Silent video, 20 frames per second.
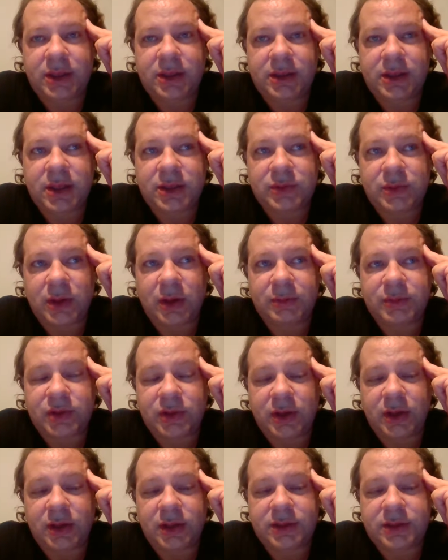And that's what I'm
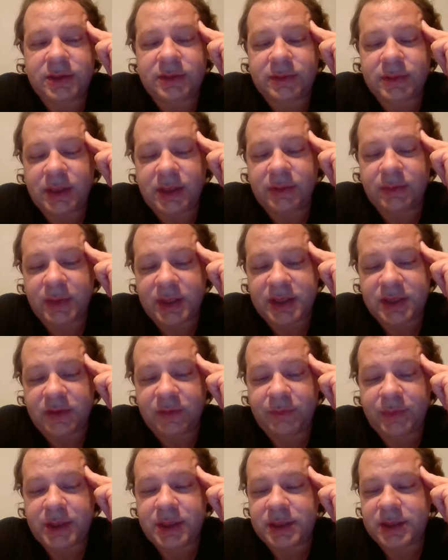trying to do, keep
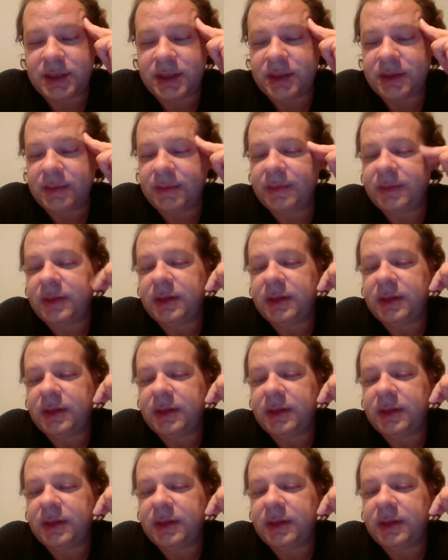myself busy,